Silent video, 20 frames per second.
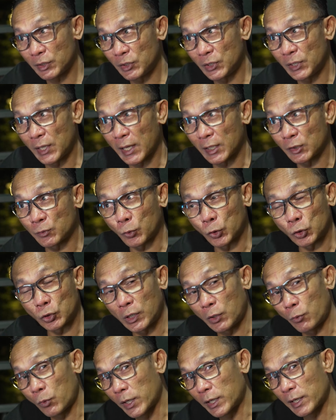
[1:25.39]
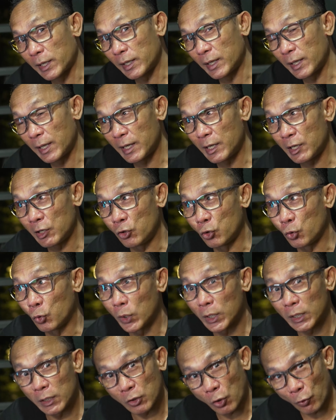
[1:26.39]
CS43198
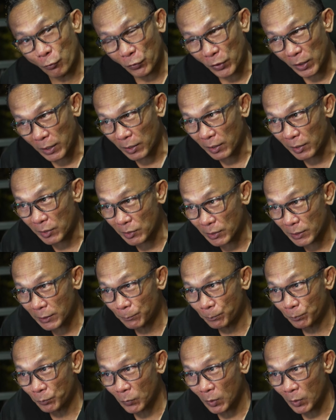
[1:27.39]
dual configuration.